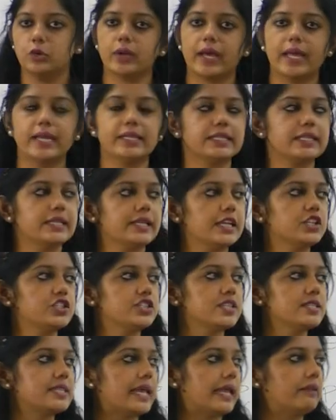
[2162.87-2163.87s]
United
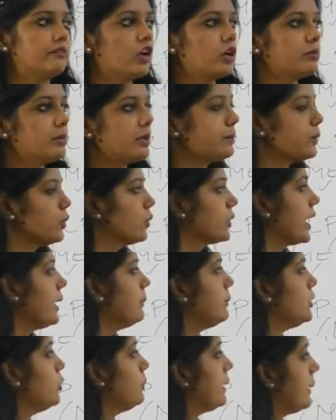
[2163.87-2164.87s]
Nations Environment Program.
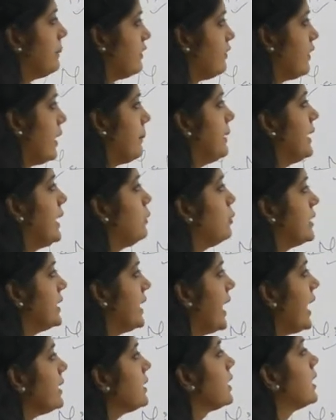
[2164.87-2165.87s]
You may be familiar with that.